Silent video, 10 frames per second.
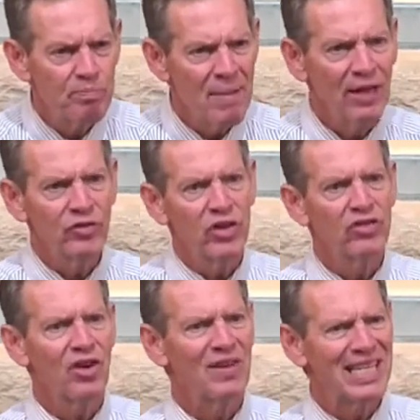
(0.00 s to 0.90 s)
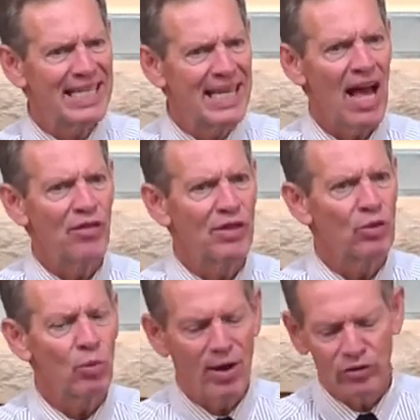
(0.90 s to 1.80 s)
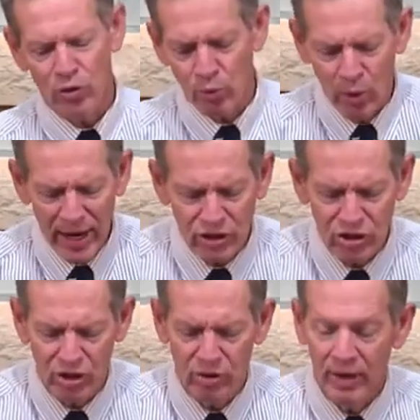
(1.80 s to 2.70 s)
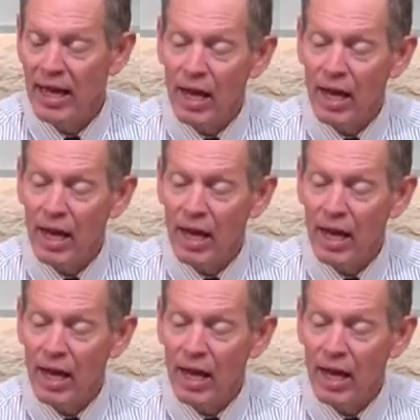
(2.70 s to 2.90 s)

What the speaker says: message of a death and resurrection,